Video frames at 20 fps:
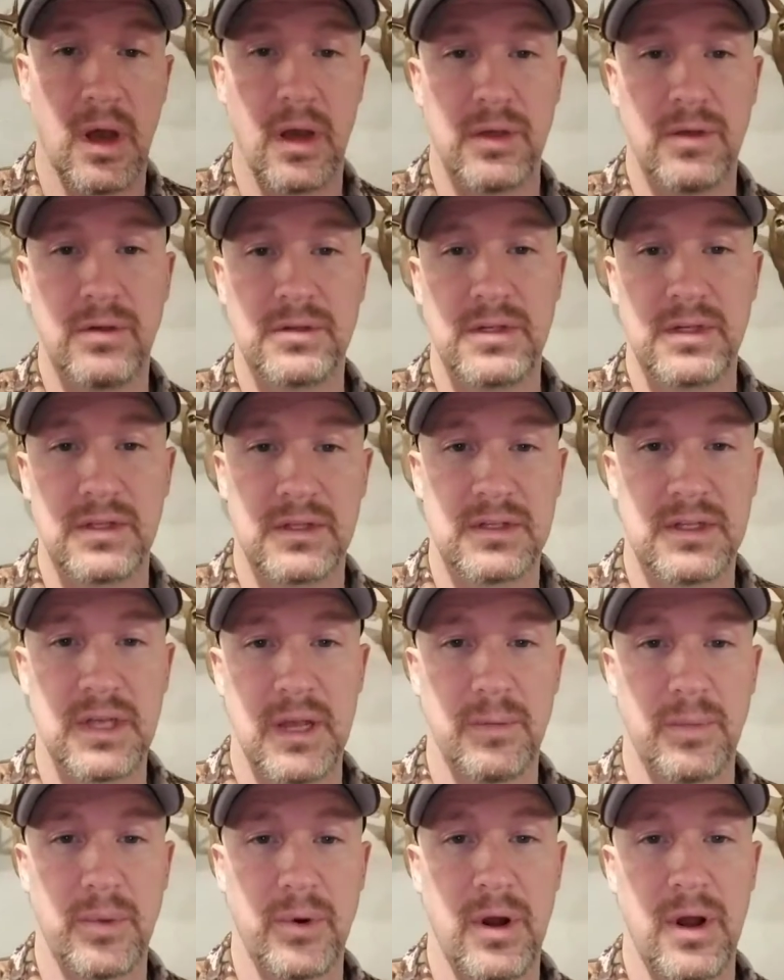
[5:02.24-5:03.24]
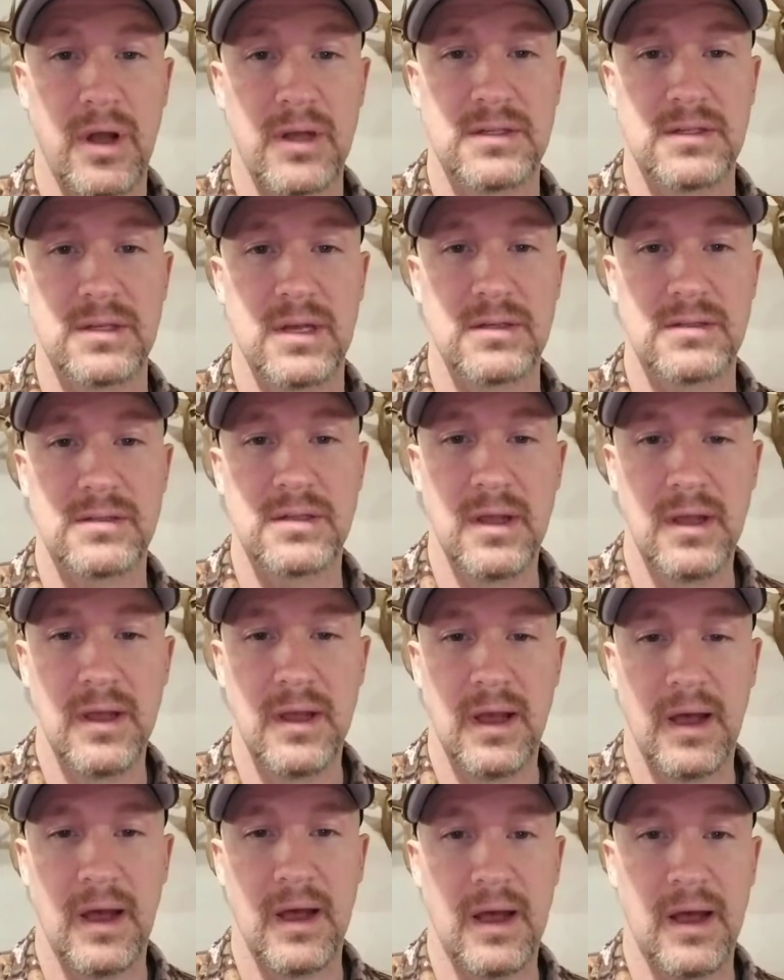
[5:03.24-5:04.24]
using the same process.
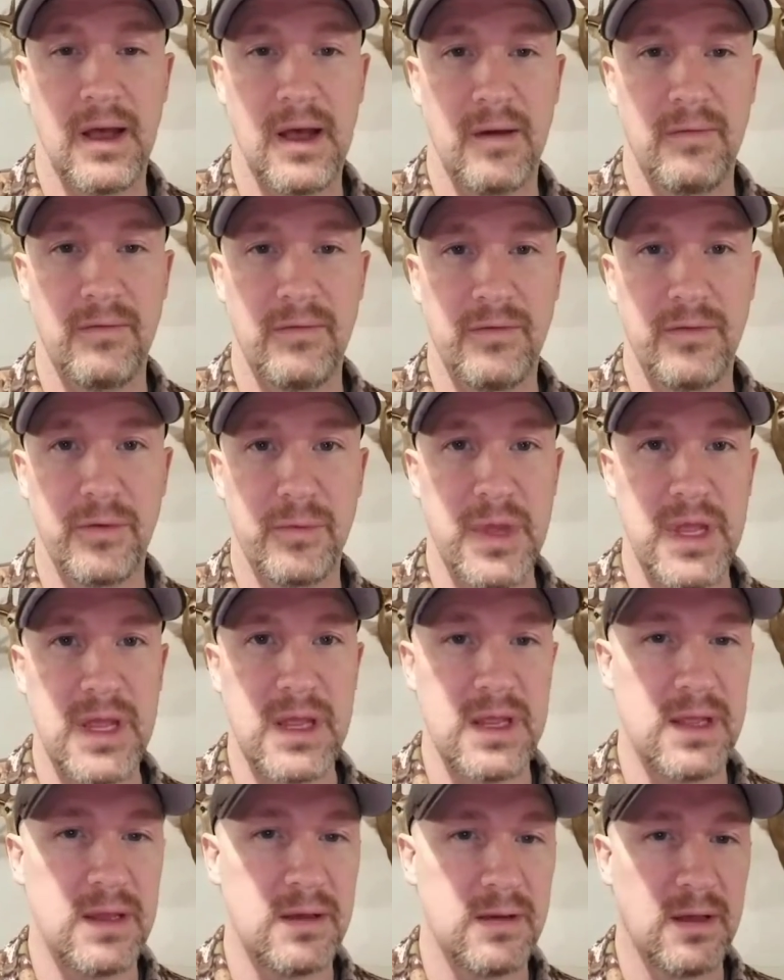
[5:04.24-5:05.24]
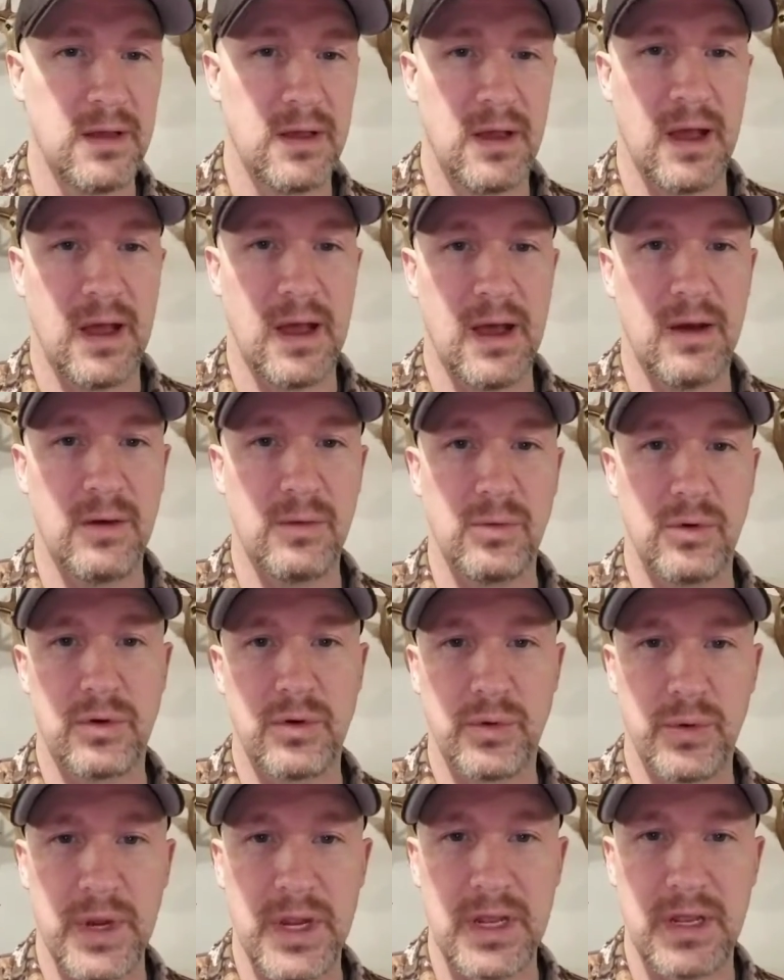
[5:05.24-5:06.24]
For me, I will
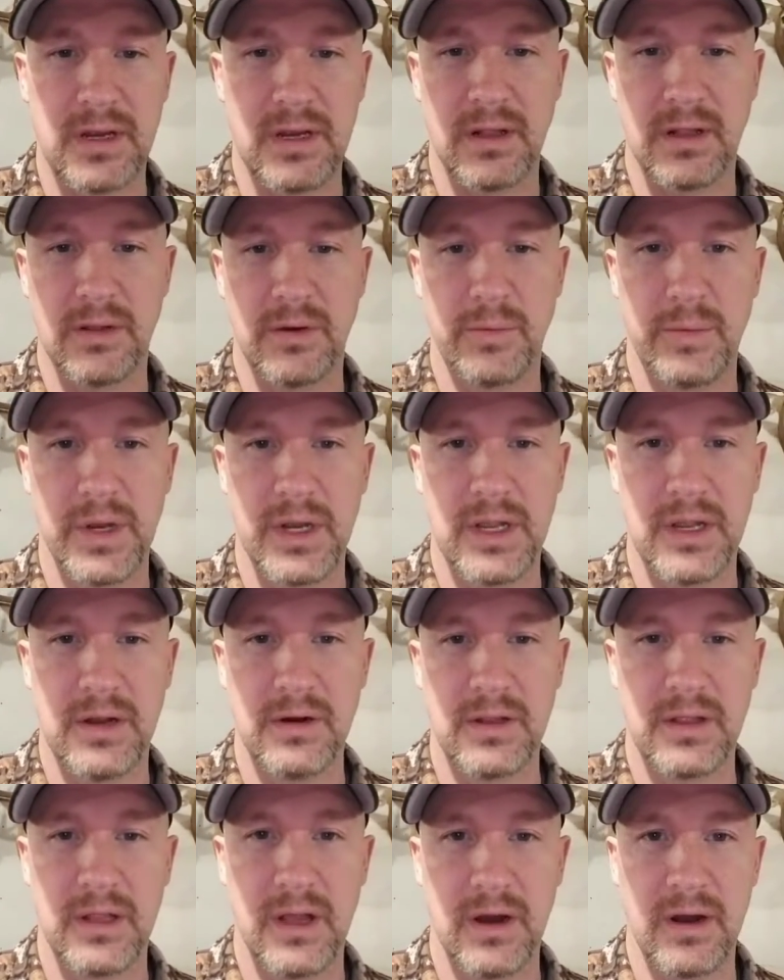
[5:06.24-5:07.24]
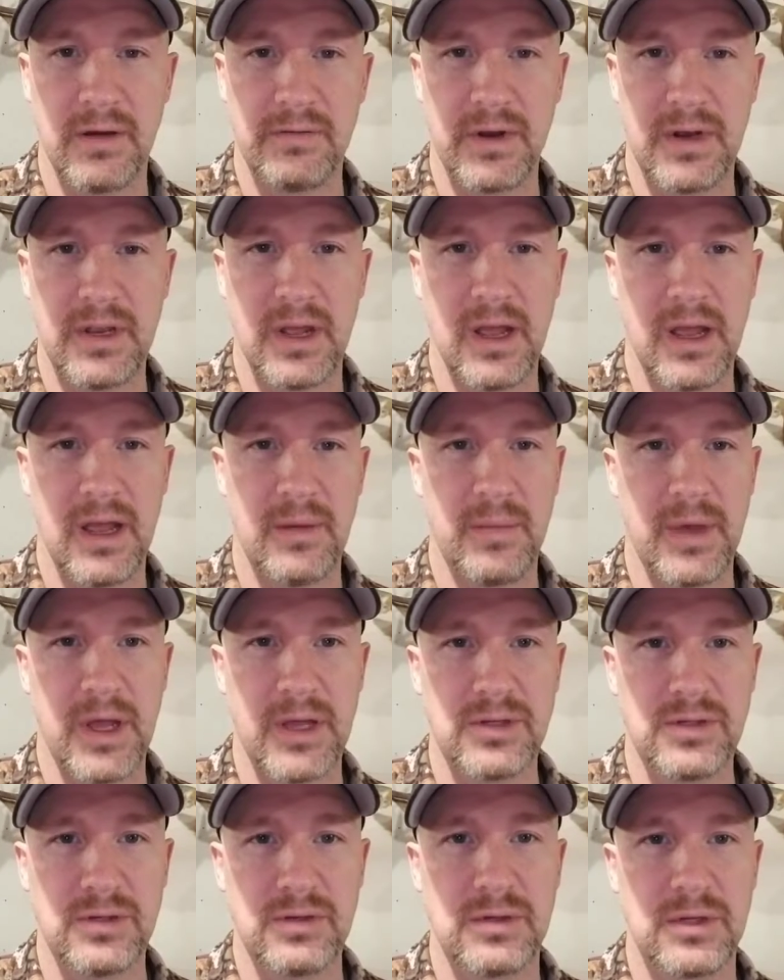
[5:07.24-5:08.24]
tweak it a little bit here and there every time I
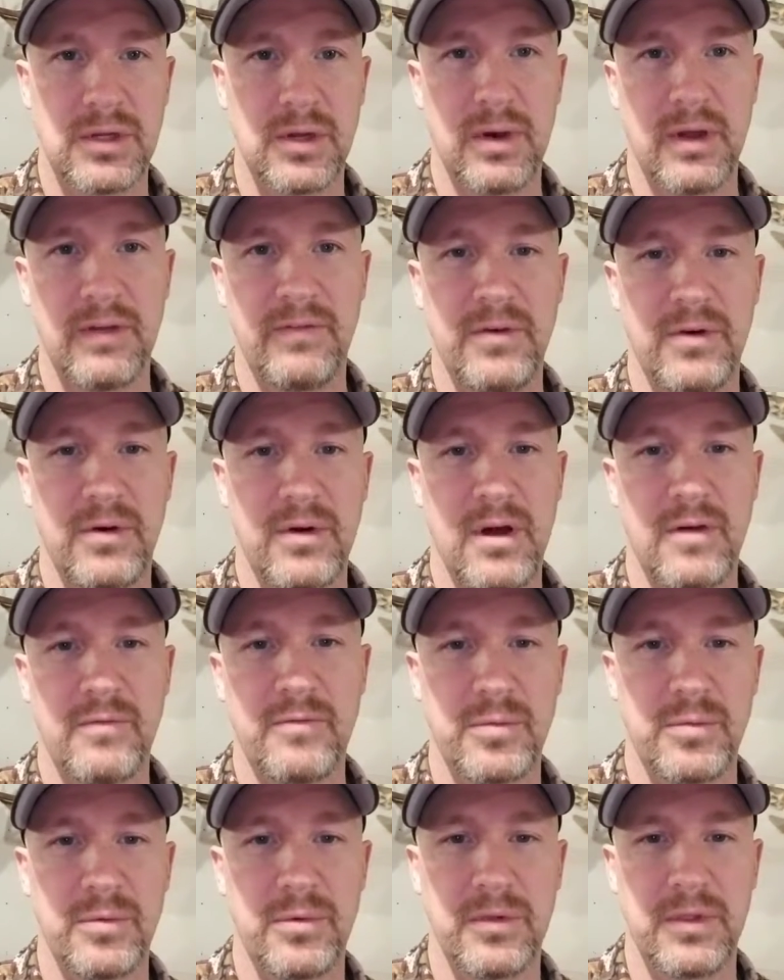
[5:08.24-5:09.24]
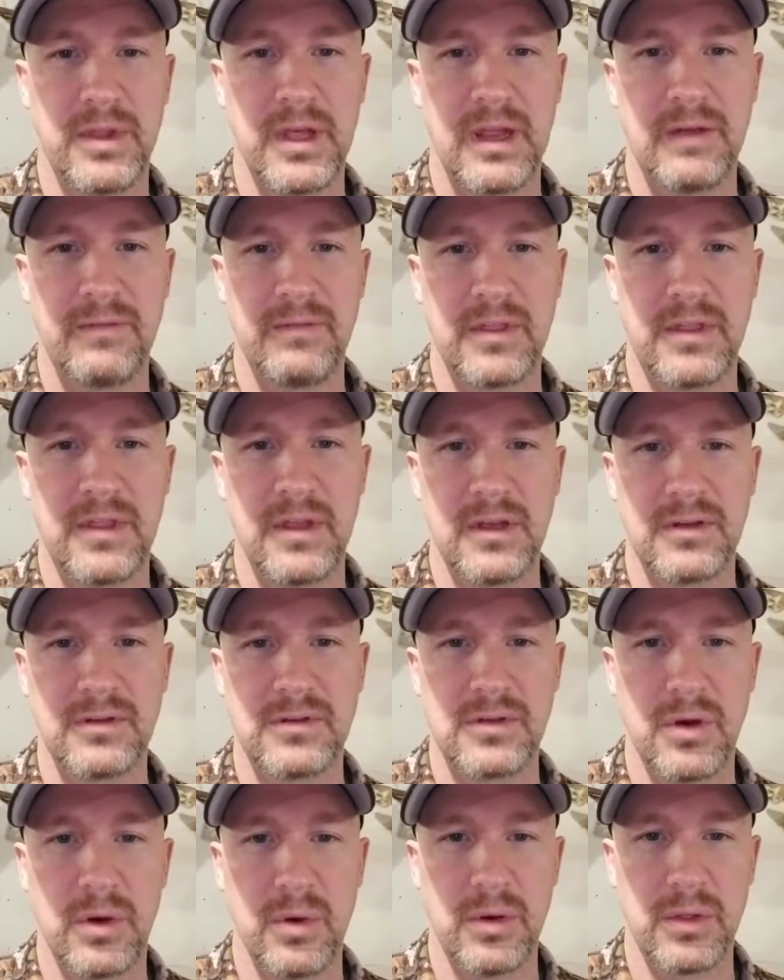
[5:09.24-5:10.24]
shoot until I feel comfortable that everything
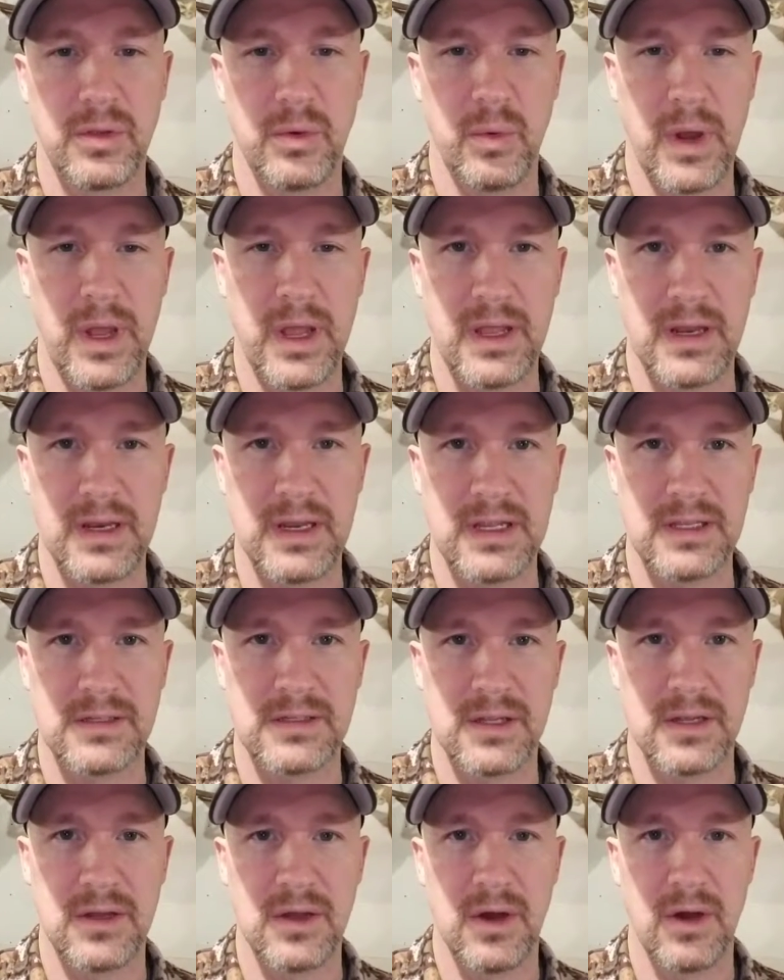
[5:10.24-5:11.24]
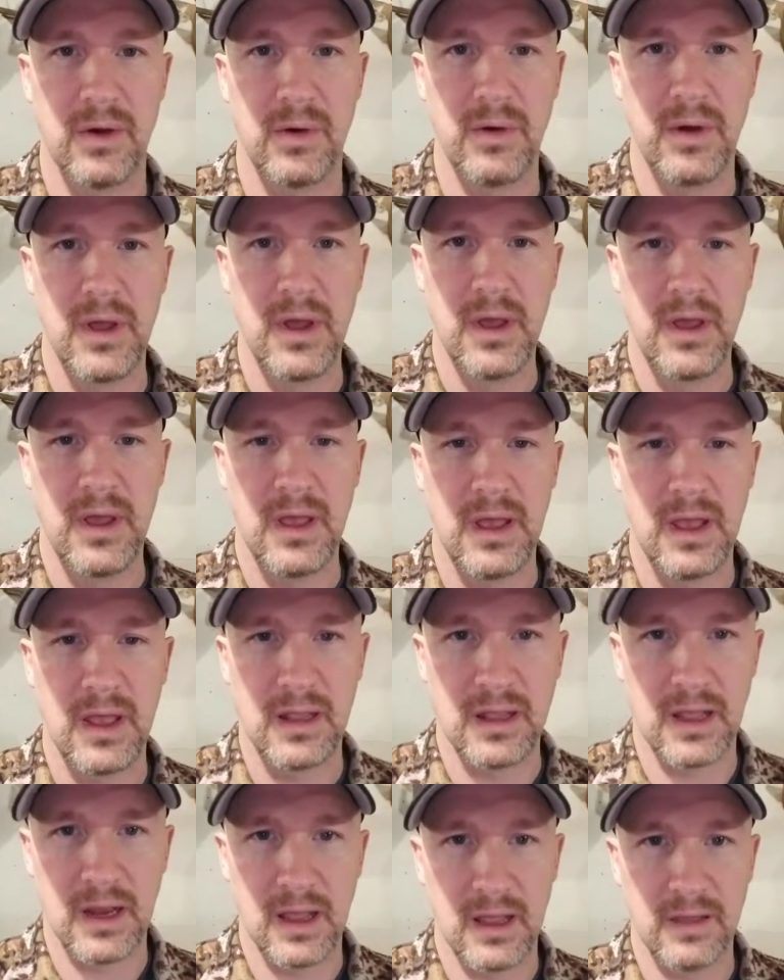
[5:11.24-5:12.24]
is going the way it needs to go
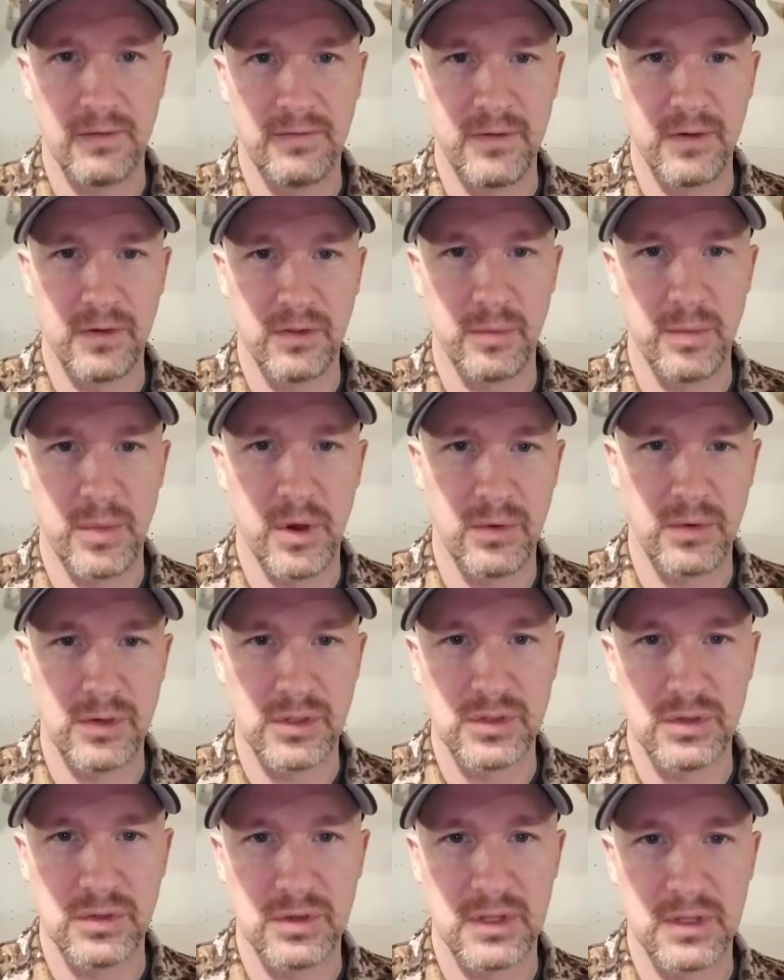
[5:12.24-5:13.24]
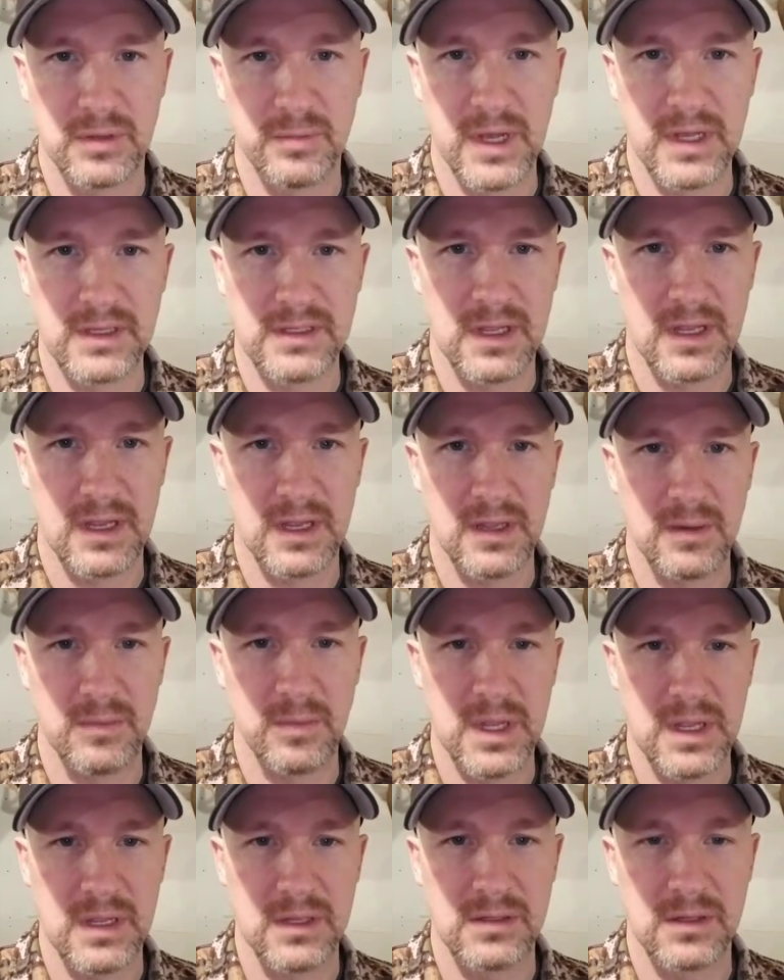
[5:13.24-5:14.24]
and that I feel the bow is shooting the best that it can be.